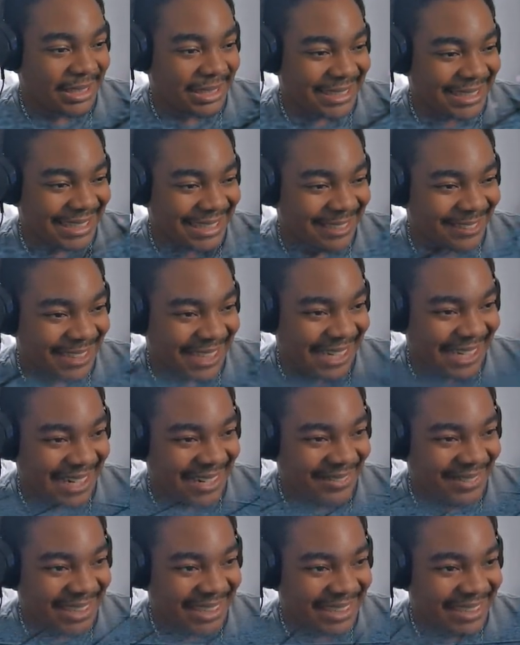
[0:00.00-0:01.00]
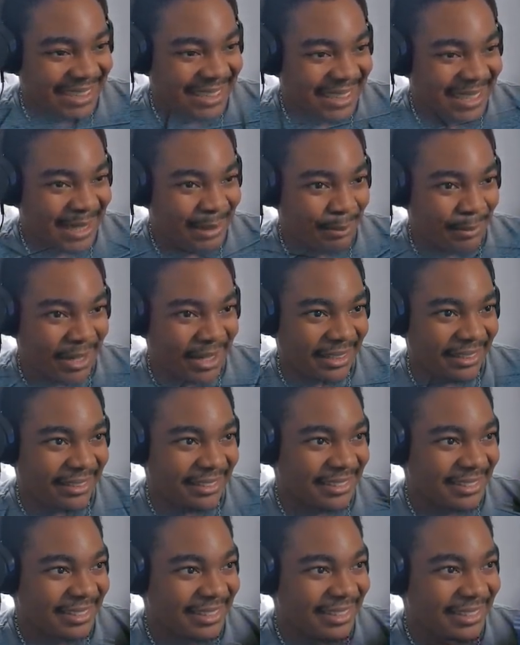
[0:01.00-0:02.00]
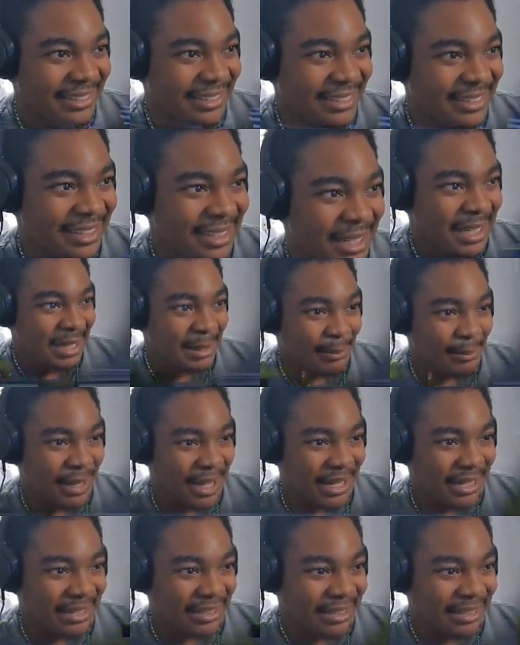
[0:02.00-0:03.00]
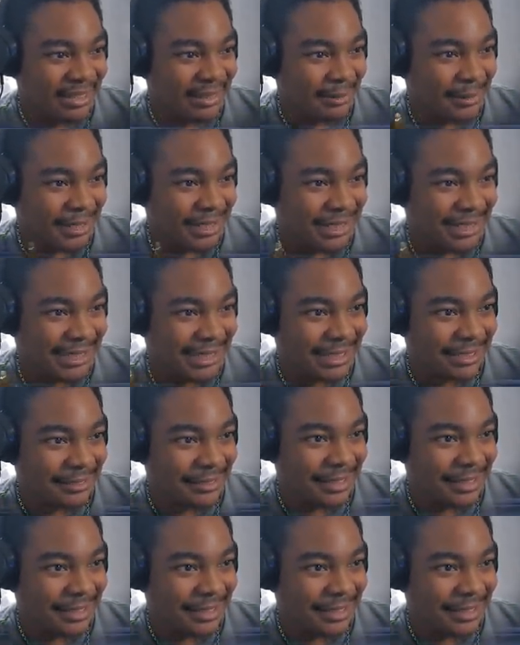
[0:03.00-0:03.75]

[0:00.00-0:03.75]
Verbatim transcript: casino time? Bet. Bet. Where the casino